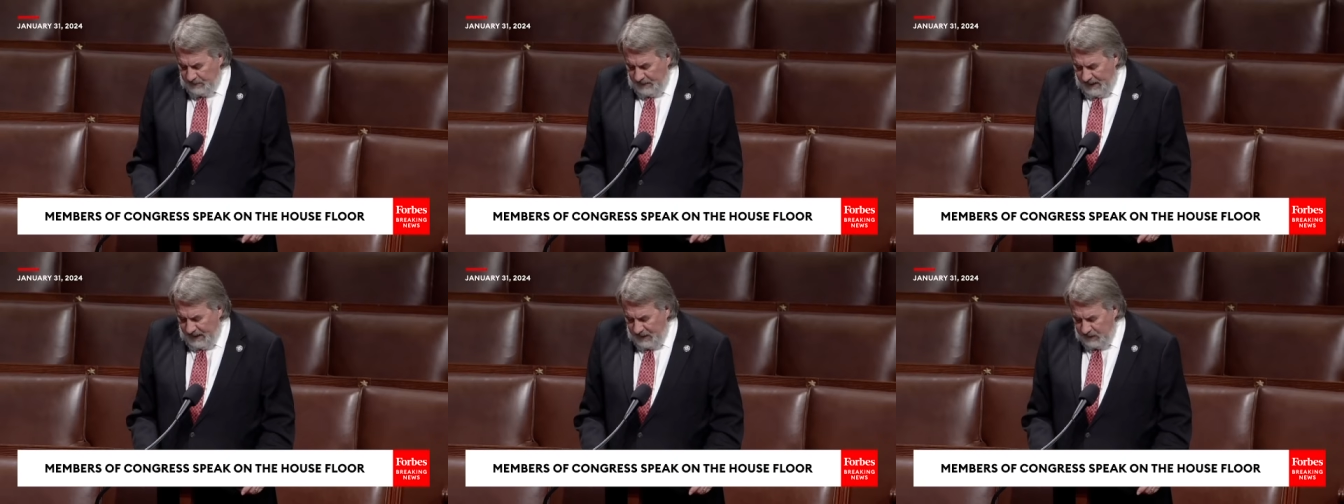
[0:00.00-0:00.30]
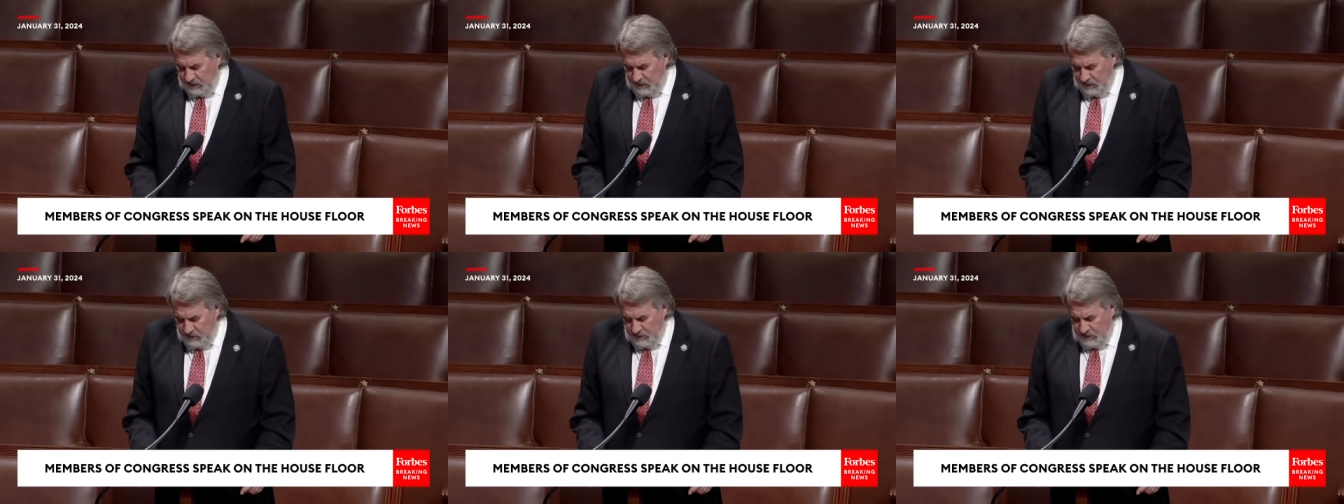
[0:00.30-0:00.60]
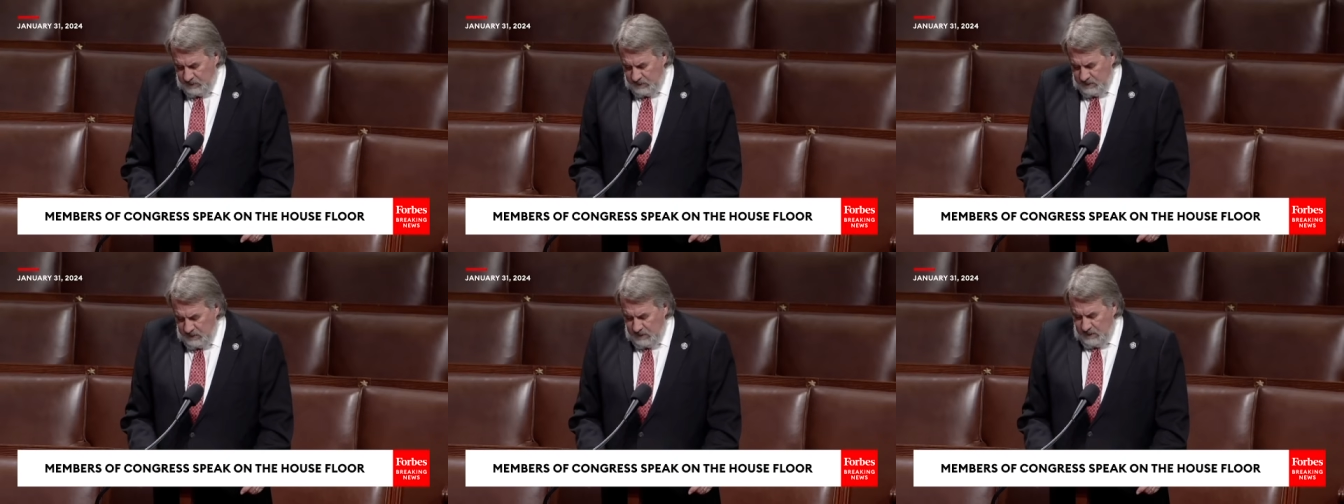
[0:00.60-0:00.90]

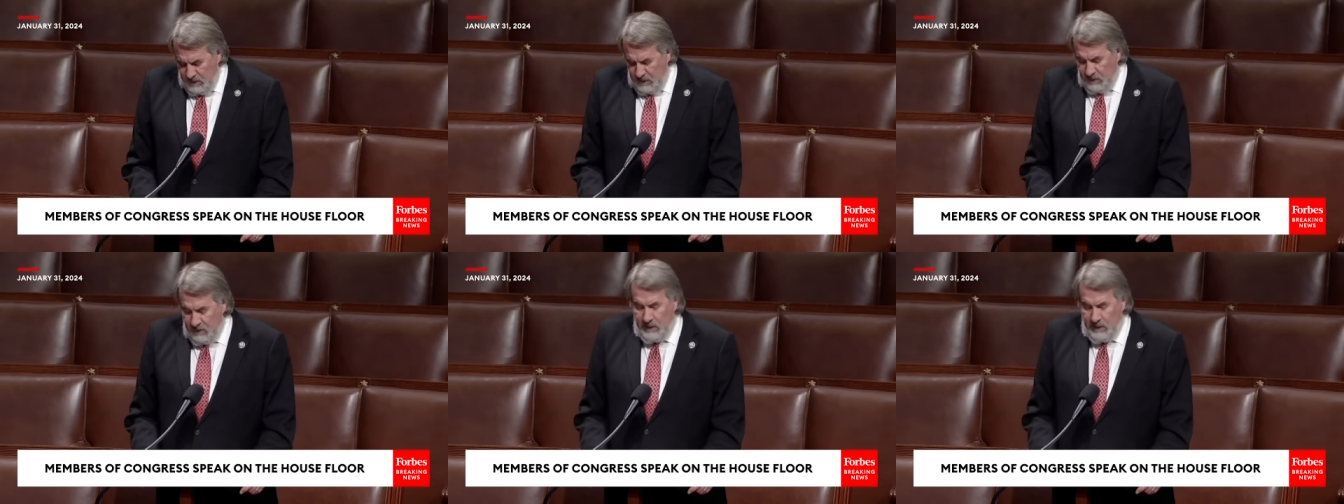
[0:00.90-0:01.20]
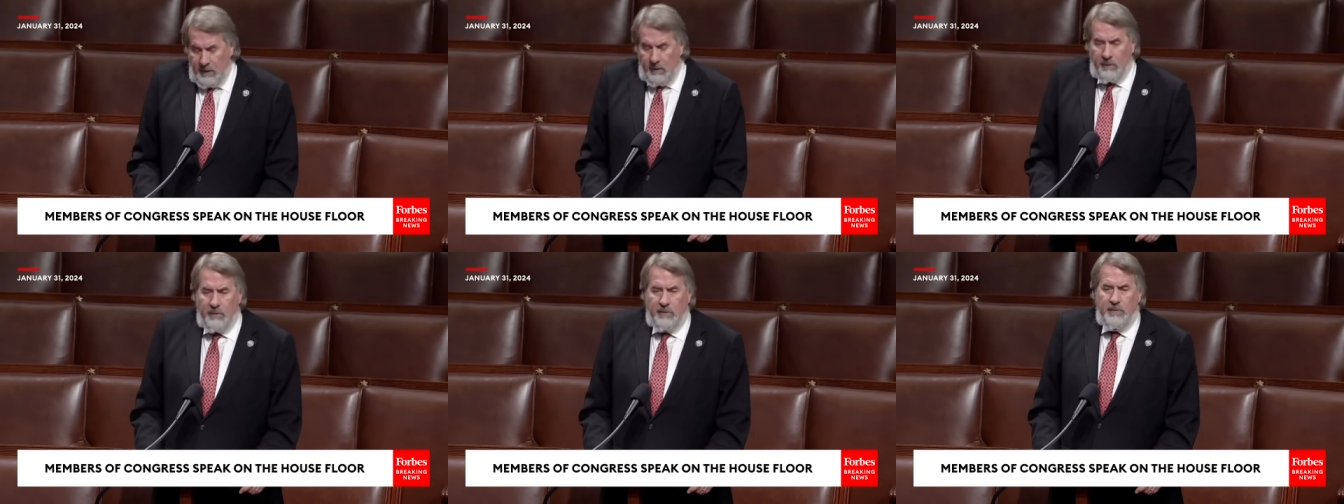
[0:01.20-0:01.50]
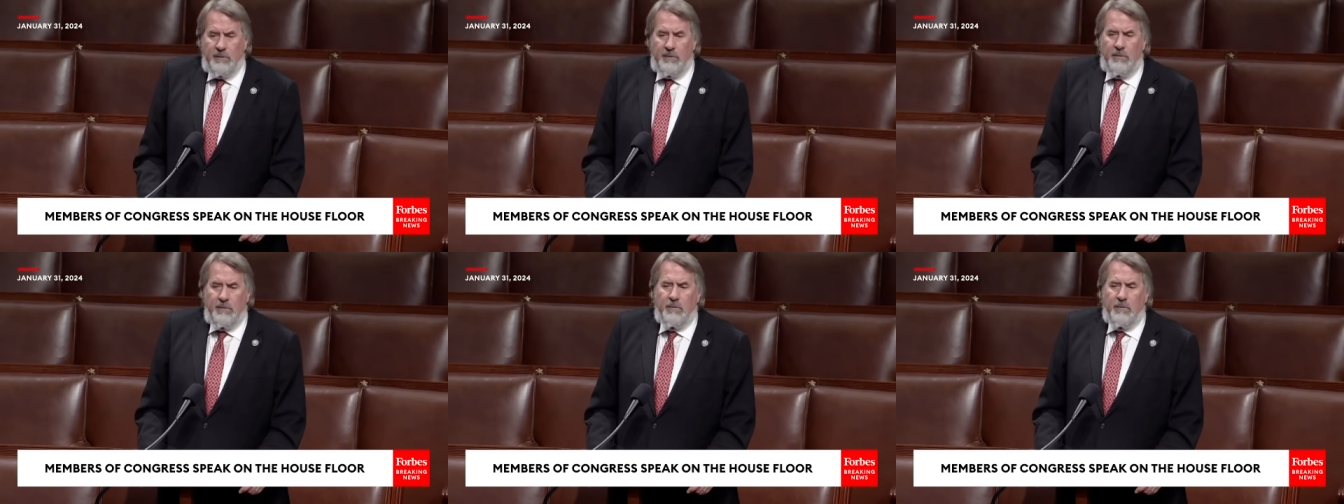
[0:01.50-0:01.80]
package that
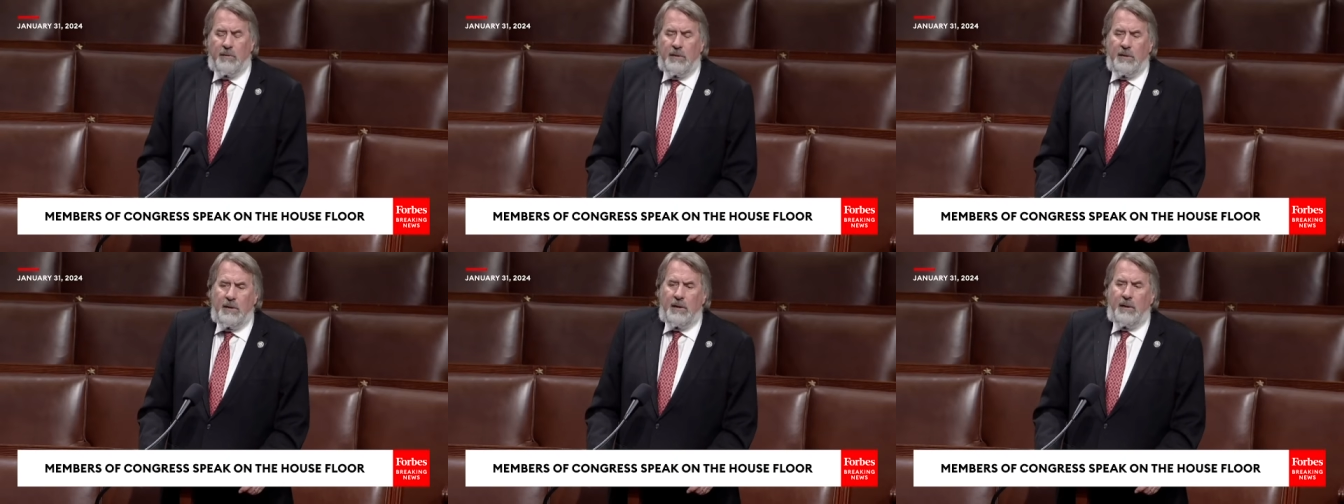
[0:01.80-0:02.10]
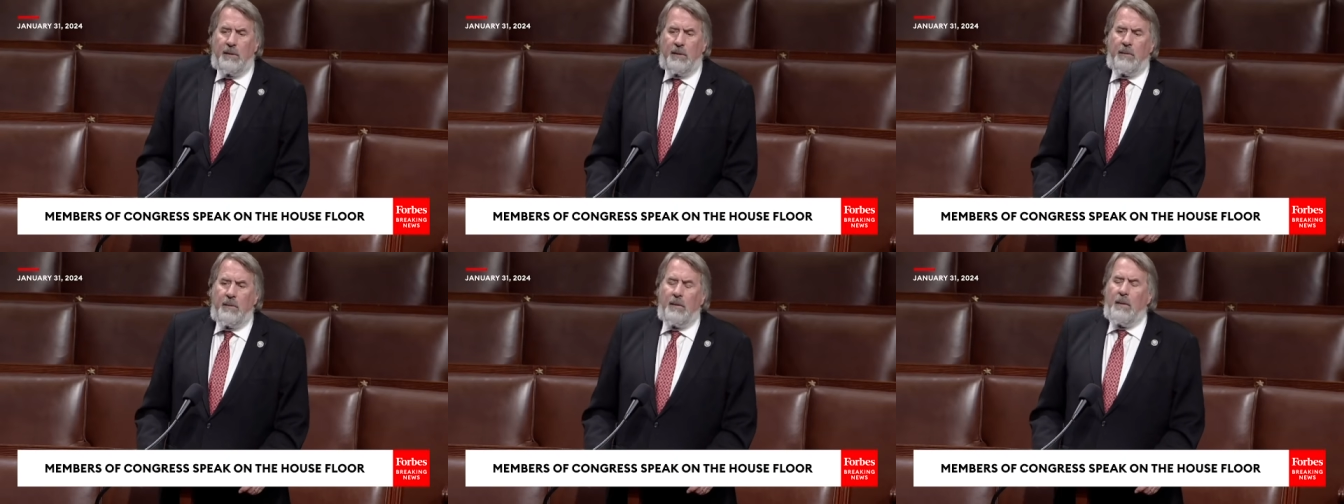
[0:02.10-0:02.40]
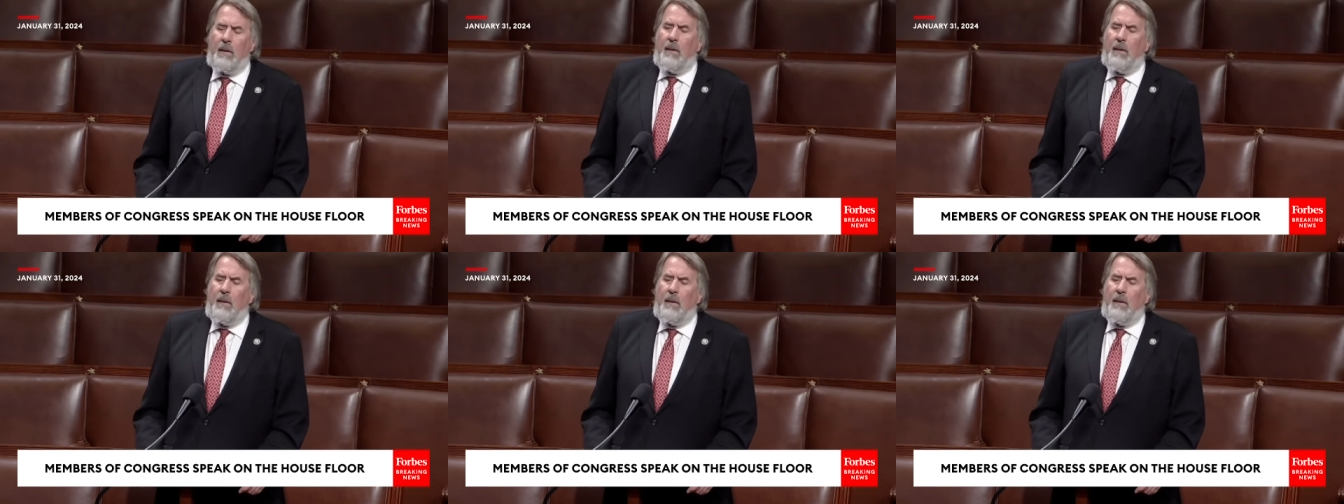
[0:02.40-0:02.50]
will uh,